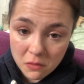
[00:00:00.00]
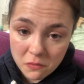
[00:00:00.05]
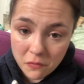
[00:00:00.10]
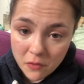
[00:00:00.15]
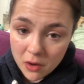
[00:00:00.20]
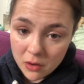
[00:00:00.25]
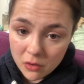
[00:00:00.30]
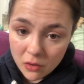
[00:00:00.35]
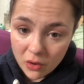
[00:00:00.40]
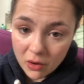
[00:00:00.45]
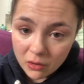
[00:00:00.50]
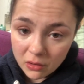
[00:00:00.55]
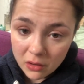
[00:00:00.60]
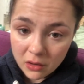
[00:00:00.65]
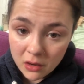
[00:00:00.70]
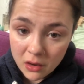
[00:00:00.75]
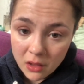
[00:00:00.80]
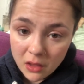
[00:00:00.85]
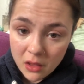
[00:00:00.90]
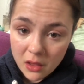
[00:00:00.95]
far
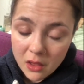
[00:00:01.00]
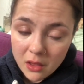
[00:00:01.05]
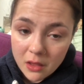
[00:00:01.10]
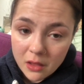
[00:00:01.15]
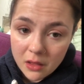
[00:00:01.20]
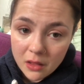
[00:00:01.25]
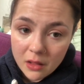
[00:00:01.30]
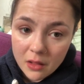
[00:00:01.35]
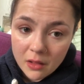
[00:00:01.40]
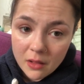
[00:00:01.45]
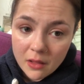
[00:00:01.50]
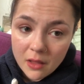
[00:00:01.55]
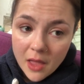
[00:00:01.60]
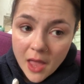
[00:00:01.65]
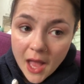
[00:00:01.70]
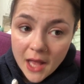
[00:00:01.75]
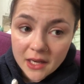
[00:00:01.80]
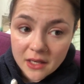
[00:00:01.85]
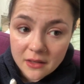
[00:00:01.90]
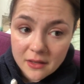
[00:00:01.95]
gone.
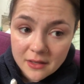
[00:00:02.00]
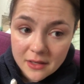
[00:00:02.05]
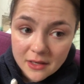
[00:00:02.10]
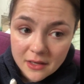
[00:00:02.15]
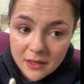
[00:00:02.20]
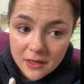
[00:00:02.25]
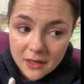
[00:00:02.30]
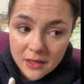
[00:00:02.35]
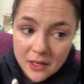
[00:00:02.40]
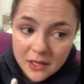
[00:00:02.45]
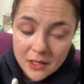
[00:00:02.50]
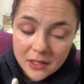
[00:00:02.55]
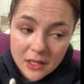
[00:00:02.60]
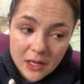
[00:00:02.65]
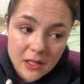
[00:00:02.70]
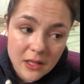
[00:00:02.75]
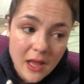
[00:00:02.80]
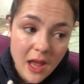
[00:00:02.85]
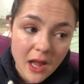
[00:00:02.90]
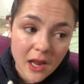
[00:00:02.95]
And
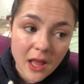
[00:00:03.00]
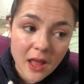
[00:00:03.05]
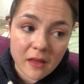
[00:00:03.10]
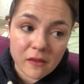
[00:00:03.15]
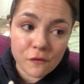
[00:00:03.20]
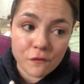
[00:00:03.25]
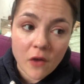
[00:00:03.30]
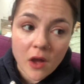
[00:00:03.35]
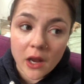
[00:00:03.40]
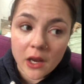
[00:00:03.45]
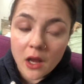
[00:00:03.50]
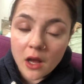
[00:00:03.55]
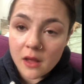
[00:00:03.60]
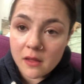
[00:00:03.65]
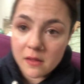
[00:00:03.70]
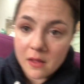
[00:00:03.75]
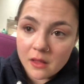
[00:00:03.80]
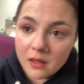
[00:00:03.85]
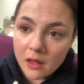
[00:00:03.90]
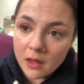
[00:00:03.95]
in that case, fine.
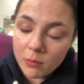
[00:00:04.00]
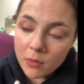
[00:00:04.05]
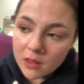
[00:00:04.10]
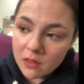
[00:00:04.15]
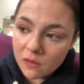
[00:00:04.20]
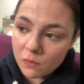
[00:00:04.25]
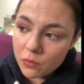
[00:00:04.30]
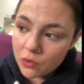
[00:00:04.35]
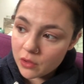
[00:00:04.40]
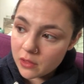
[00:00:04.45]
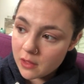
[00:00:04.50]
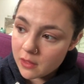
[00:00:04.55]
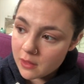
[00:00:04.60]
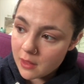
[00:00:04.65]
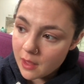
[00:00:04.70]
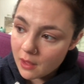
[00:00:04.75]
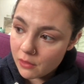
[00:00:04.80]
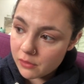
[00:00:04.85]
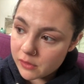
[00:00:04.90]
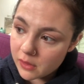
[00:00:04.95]
I made this point the other
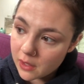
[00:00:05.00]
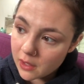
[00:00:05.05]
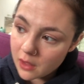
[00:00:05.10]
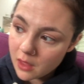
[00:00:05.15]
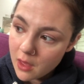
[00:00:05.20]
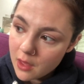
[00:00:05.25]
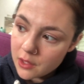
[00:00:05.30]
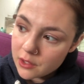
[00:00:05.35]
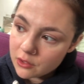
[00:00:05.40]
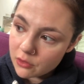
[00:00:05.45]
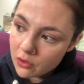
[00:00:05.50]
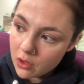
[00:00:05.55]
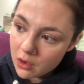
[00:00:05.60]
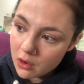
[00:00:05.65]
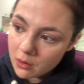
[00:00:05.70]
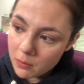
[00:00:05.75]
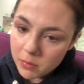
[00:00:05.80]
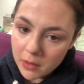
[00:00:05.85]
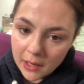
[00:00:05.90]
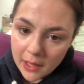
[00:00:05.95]
day. I was like, you
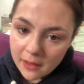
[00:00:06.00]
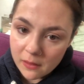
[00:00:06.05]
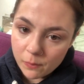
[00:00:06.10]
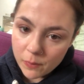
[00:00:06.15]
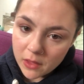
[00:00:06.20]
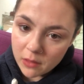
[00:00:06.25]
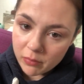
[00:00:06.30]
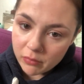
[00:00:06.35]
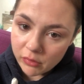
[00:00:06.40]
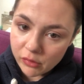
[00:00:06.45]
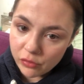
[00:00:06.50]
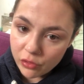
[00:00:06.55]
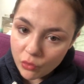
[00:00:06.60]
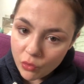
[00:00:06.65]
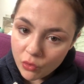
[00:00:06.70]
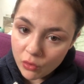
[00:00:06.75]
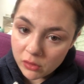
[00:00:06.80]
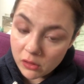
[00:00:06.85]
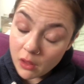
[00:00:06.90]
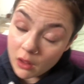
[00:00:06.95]
can't police people's
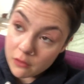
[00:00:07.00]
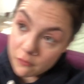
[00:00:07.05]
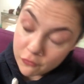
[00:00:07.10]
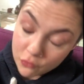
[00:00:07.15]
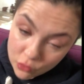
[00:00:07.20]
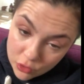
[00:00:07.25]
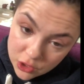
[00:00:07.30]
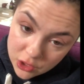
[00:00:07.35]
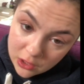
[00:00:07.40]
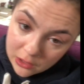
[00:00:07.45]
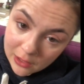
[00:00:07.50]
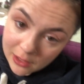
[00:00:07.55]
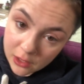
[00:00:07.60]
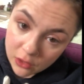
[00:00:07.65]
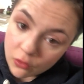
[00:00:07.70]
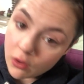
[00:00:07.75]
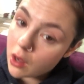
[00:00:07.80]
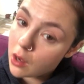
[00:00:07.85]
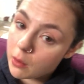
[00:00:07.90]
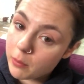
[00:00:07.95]
thoughts. Unfortunately,
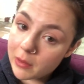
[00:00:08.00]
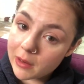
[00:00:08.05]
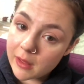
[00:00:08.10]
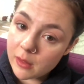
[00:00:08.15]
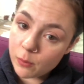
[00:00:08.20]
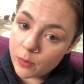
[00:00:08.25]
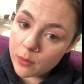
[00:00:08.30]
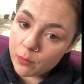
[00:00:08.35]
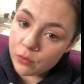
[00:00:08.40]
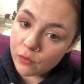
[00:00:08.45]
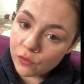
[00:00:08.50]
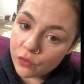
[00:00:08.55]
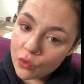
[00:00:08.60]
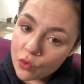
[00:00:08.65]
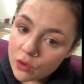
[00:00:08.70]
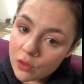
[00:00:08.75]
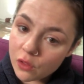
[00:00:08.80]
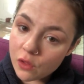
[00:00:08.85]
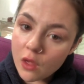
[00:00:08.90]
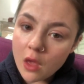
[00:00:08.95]
you can't police people's
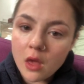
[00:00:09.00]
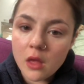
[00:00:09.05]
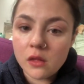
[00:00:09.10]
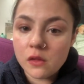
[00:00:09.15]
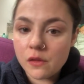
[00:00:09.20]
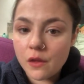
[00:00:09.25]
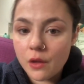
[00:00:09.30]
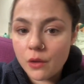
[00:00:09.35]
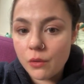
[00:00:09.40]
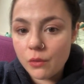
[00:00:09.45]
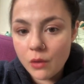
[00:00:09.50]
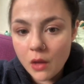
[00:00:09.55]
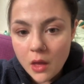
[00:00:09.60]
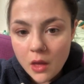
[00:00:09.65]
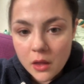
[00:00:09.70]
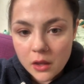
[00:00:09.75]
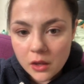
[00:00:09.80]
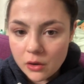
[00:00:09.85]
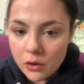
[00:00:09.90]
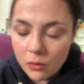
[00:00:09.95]
thoughts. So,
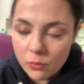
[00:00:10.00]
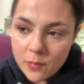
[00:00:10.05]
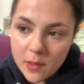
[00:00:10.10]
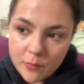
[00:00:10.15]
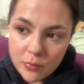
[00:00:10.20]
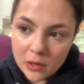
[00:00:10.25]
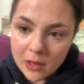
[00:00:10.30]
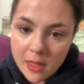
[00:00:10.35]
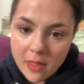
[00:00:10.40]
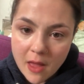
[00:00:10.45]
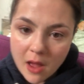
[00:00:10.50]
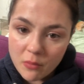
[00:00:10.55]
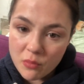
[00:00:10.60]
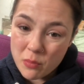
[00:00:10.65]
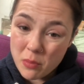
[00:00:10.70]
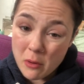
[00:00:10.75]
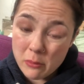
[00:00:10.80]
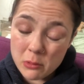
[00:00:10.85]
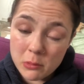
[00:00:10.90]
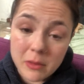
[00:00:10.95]
you know, people like that will
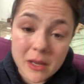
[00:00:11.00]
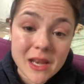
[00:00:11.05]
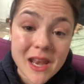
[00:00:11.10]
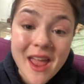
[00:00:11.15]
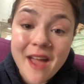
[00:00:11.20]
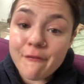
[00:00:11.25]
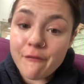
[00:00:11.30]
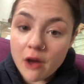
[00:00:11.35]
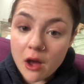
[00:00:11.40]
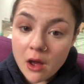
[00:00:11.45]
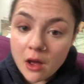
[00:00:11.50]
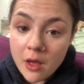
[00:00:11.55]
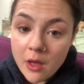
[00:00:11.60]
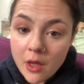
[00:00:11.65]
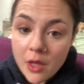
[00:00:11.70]
probably never